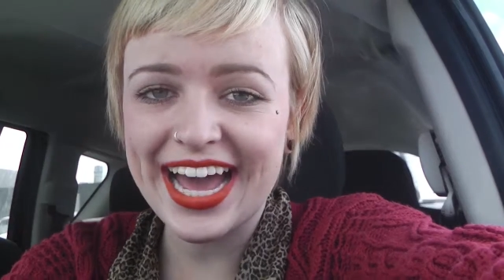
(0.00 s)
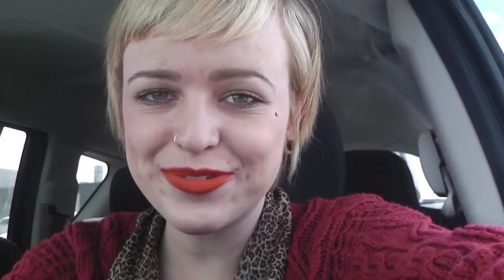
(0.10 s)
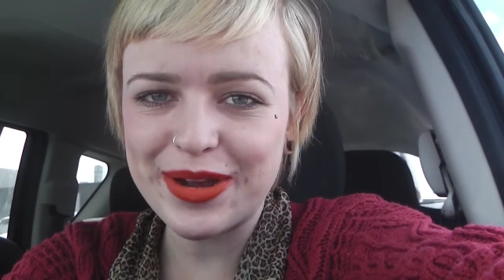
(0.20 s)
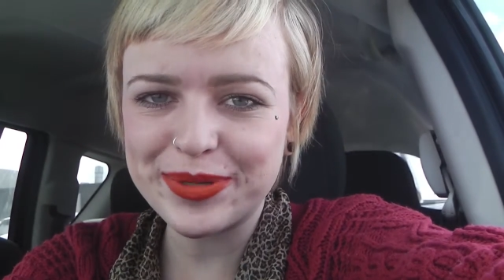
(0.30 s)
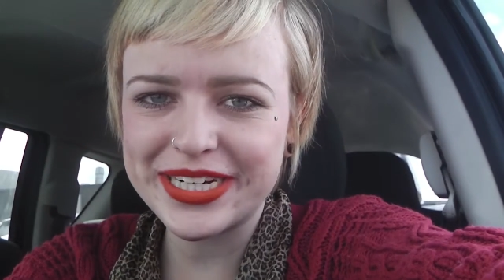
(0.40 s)
Hi,
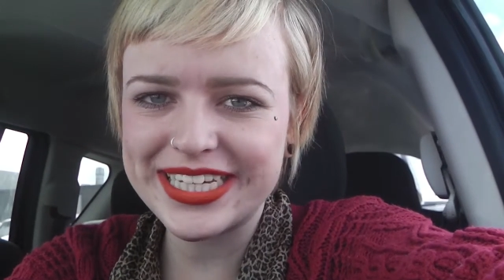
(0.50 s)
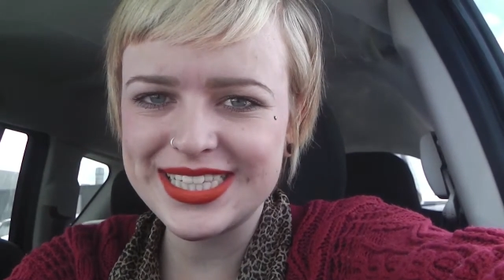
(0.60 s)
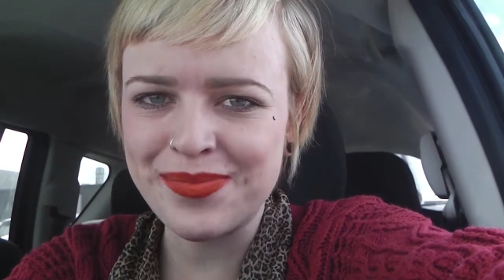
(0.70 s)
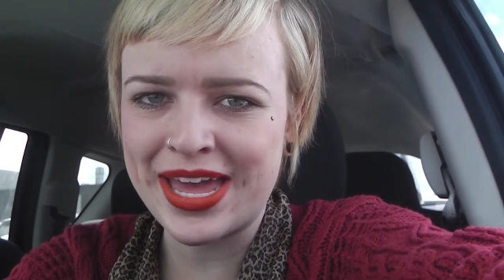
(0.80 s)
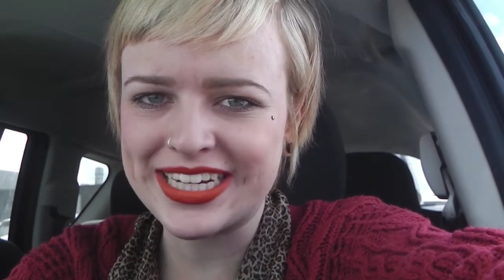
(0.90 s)
Robert.
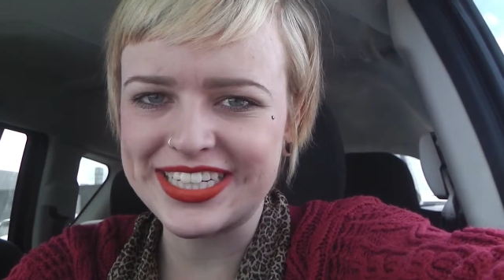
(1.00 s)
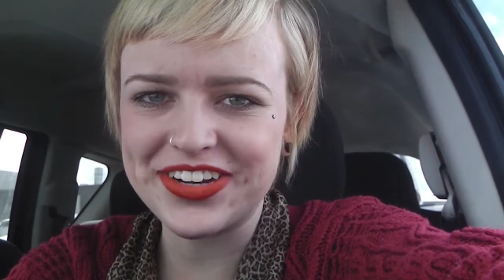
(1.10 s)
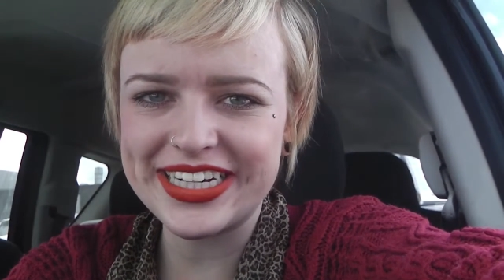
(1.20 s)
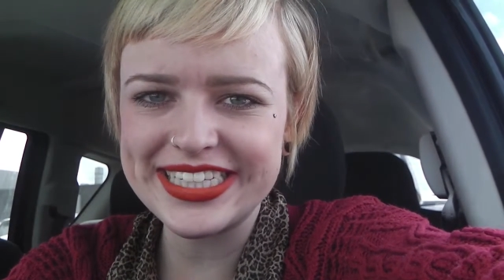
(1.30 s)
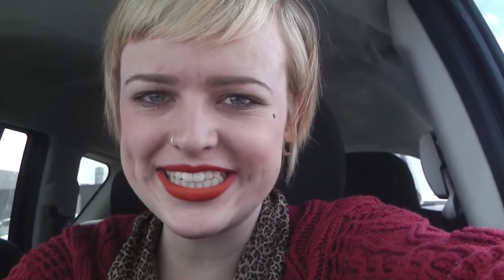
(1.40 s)
It's Amanda here
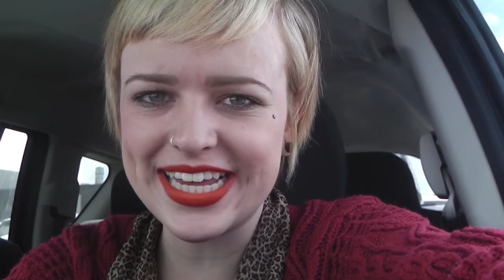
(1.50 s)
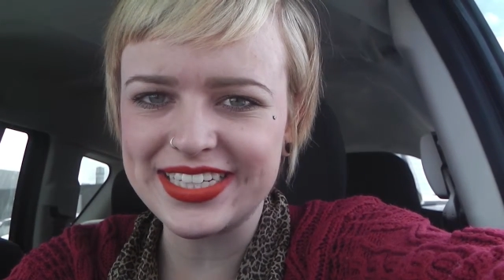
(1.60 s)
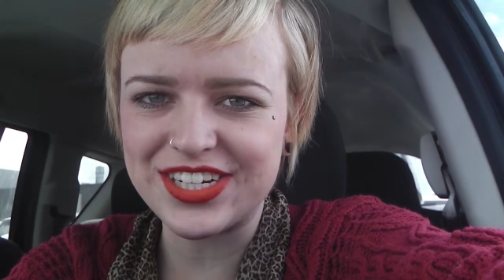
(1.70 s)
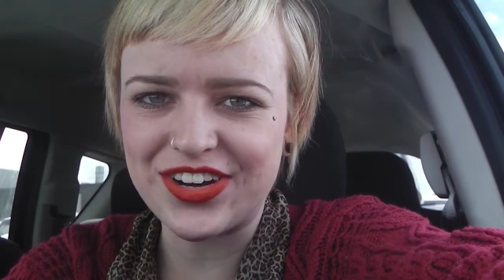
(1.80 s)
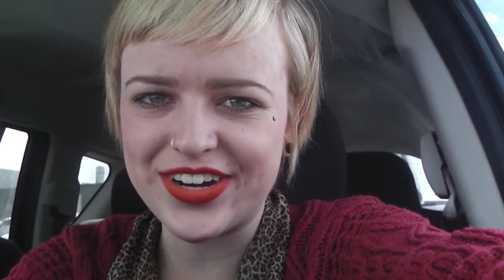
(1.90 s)
at
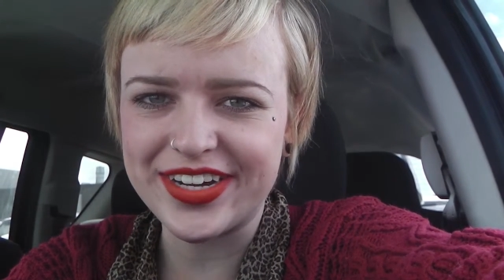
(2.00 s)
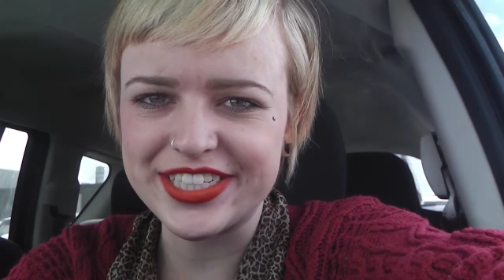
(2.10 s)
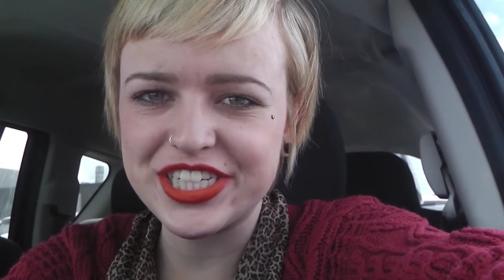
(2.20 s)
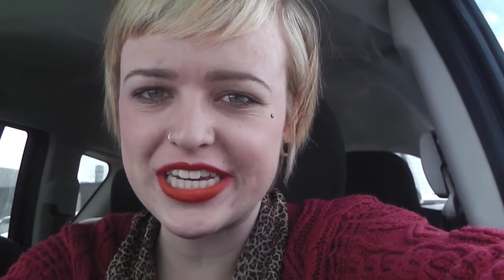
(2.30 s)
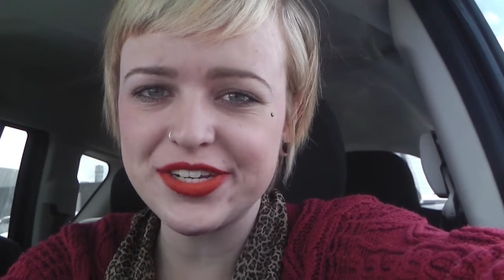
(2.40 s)
Eastside
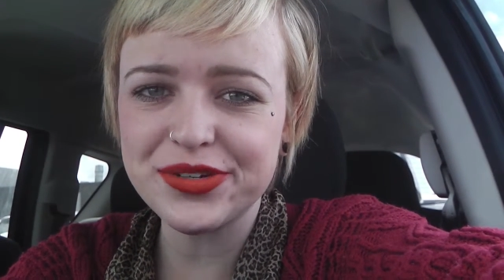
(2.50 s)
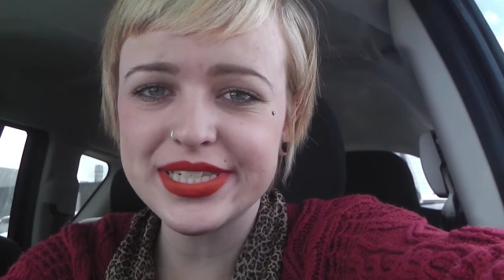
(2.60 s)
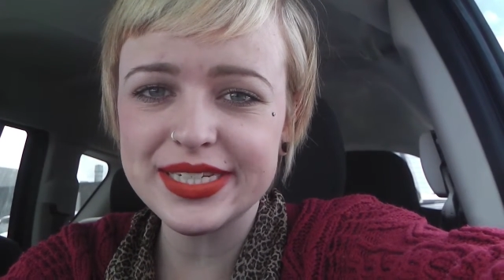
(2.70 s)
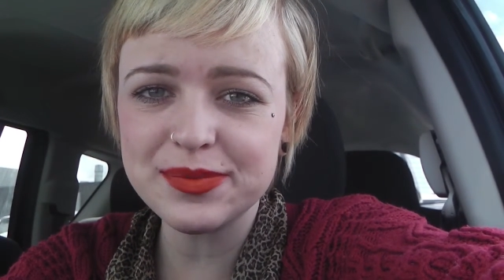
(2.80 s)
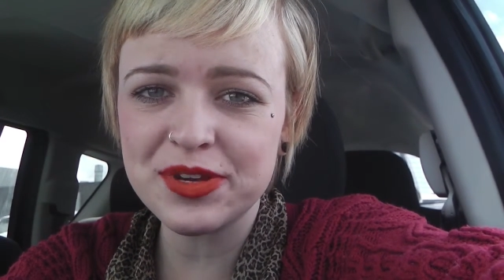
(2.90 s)
Dodge, and your
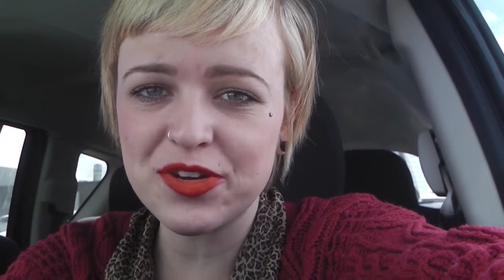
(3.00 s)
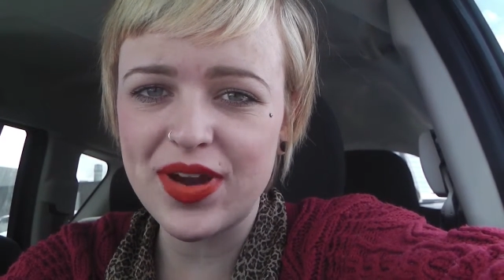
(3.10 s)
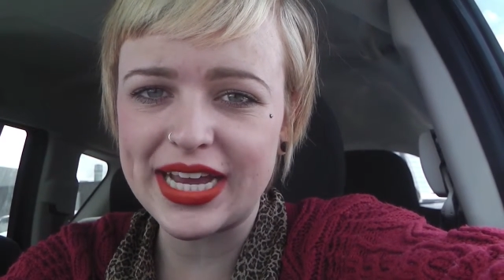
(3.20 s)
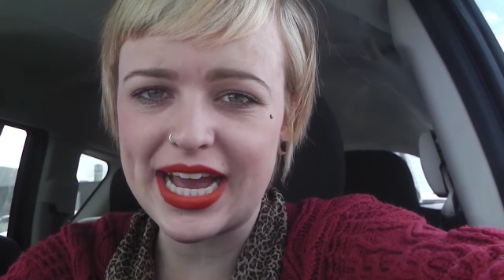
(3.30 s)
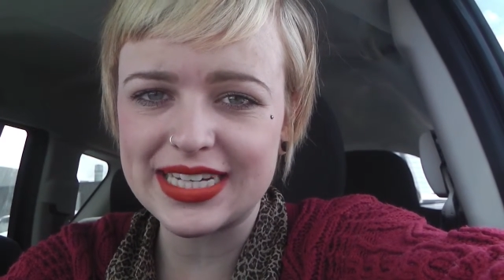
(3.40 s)
salesman
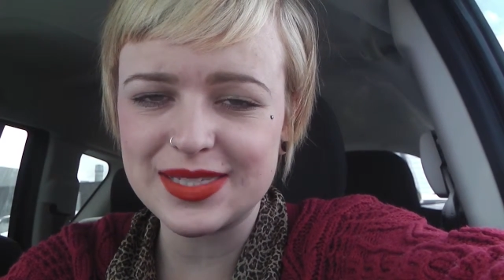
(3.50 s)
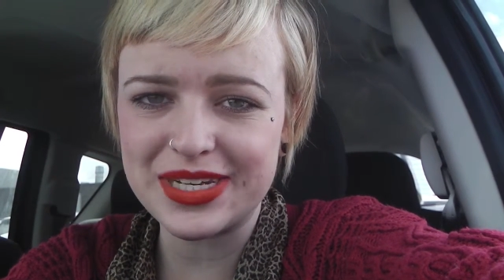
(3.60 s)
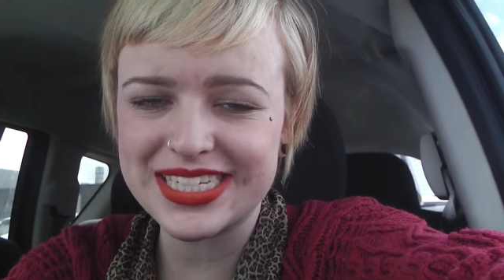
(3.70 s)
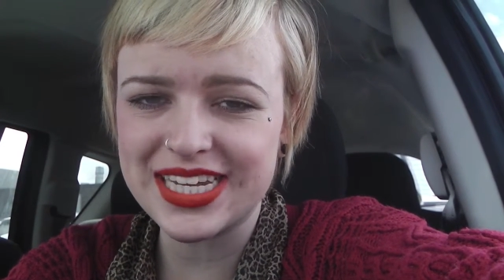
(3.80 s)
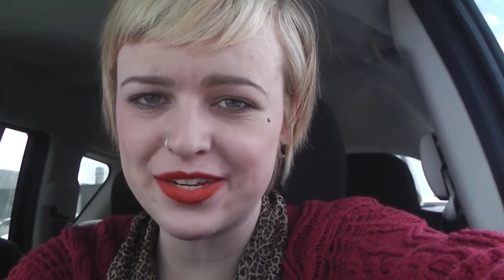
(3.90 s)
Craig asked me
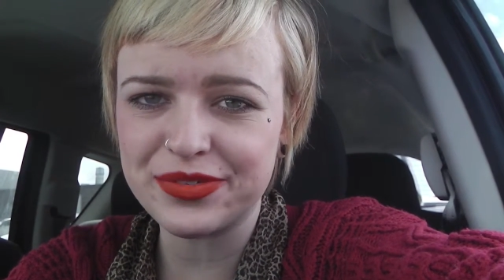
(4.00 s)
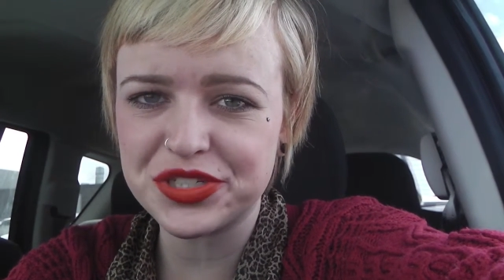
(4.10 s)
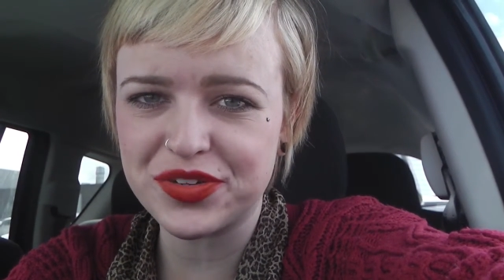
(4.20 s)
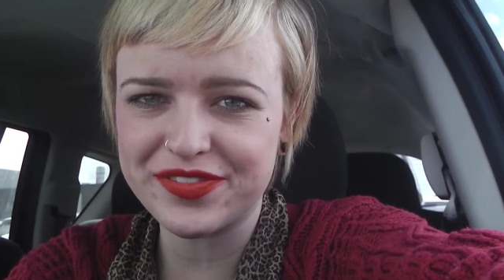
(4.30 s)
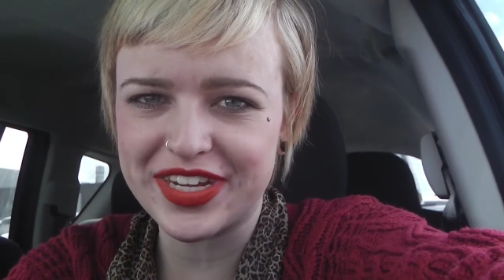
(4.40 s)
to send you a
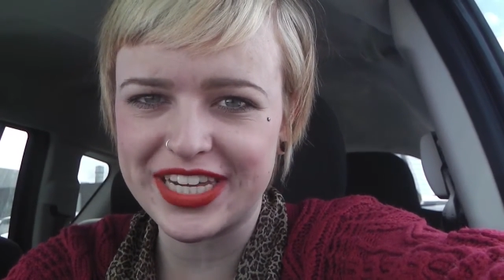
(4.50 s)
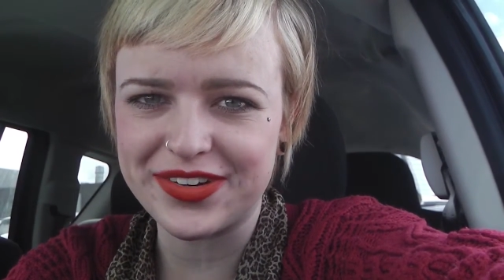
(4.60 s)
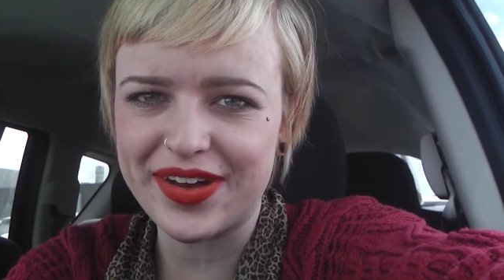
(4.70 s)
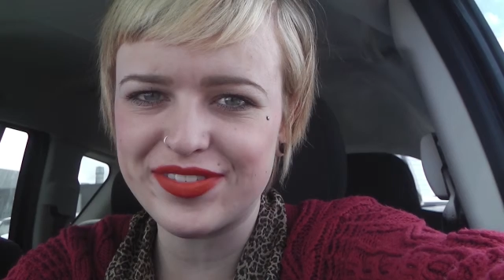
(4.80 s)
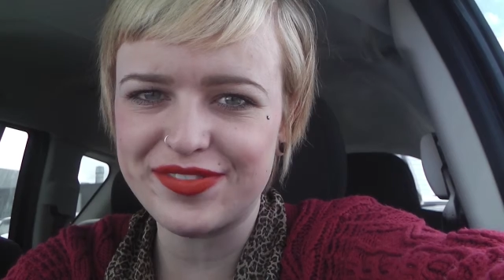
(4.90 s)
short
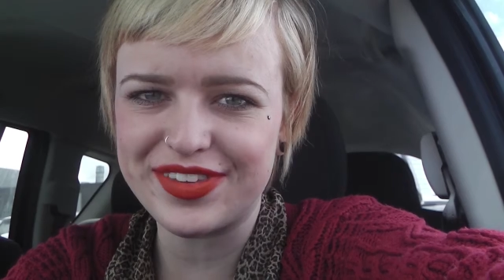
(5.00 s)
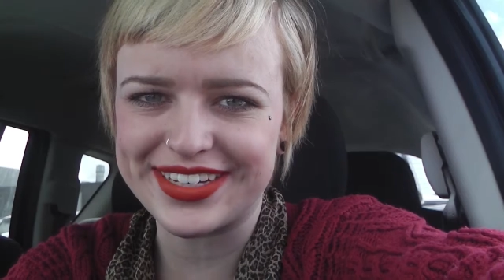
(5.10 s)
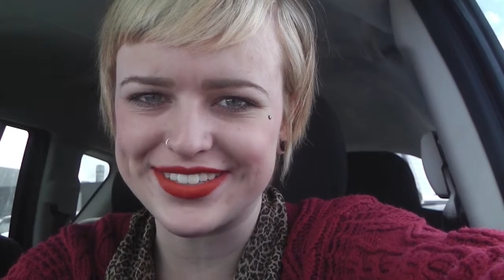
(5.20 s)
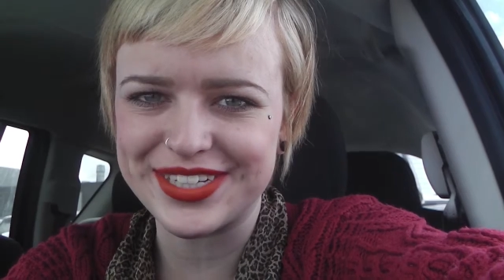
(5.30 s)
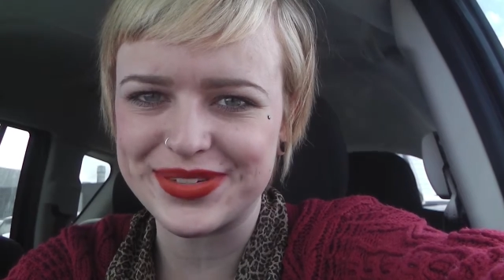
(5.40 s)
video of the
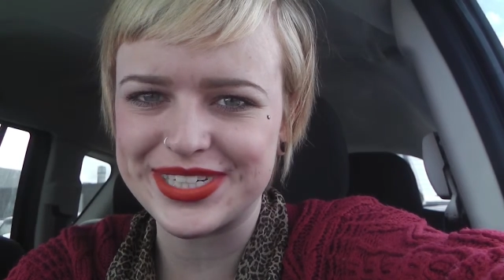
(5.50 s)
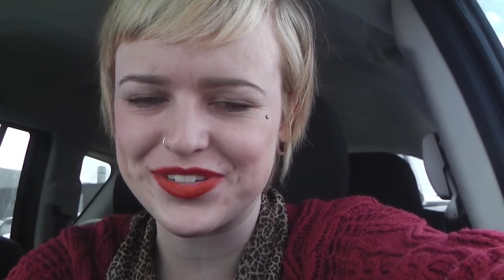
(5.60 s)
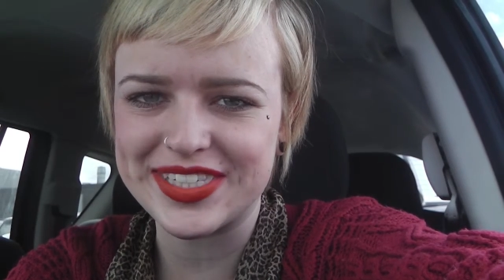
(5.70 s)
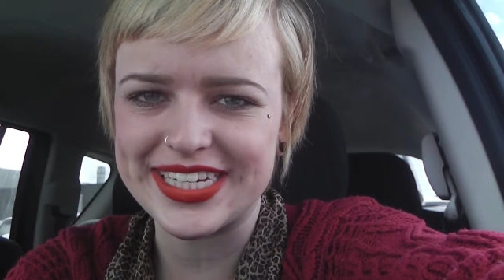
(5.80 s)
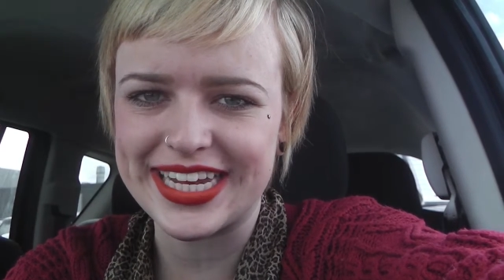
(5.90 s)
vehicle you're
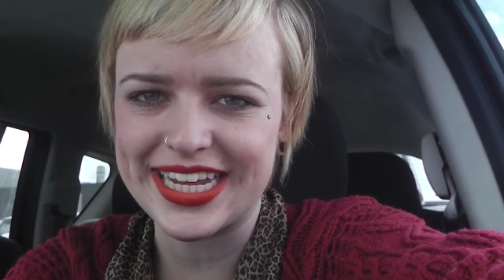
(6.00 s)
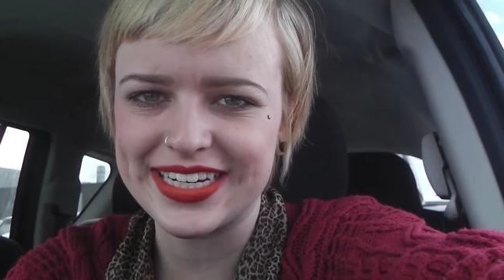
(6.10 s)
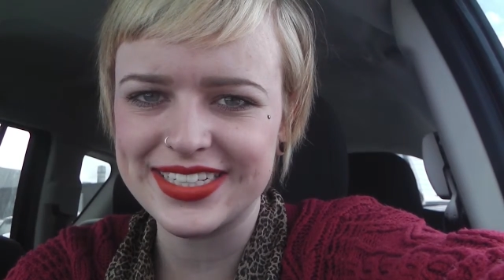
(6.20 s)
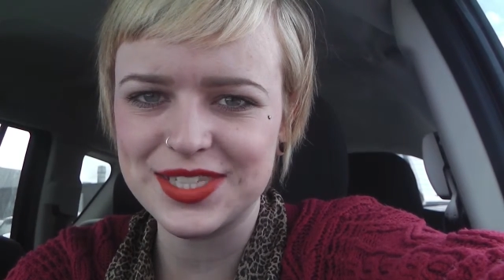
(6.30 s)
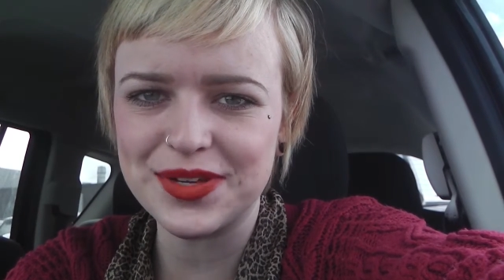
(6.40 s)
interested in,
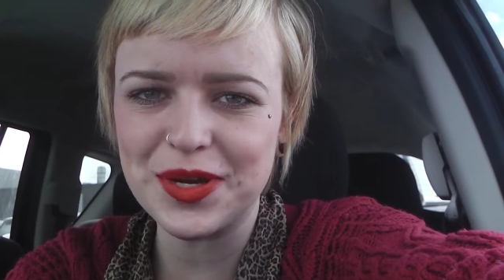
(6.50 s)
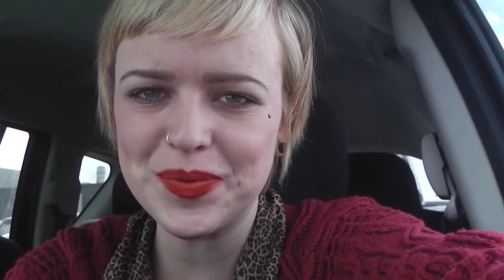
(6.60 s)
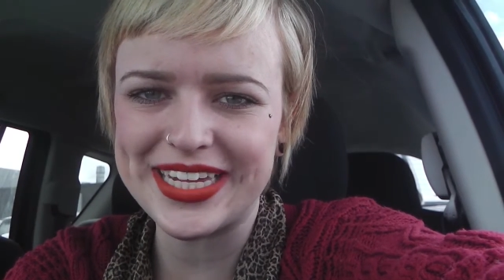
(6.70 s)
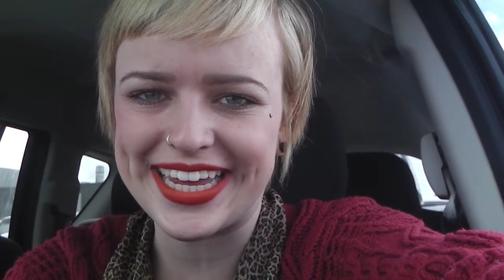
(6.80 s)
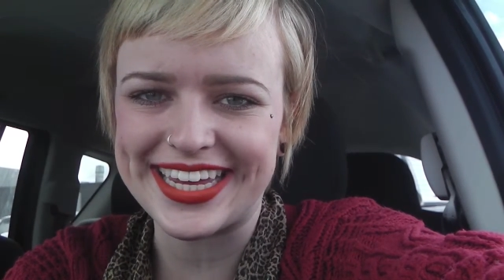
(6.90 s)
so I hope
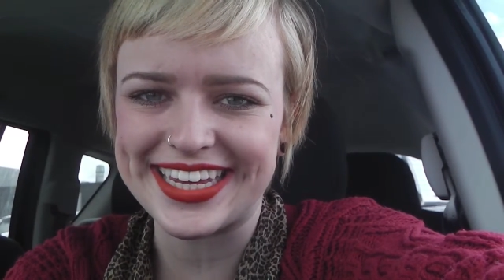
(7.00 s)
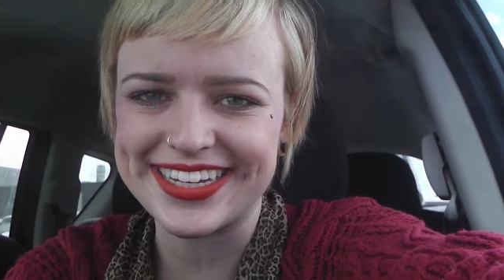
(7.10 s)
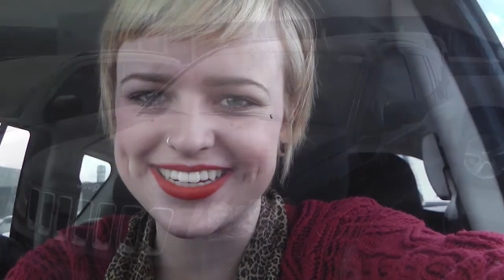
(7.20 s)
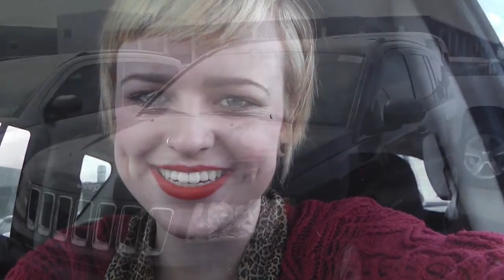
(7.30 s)
you like it.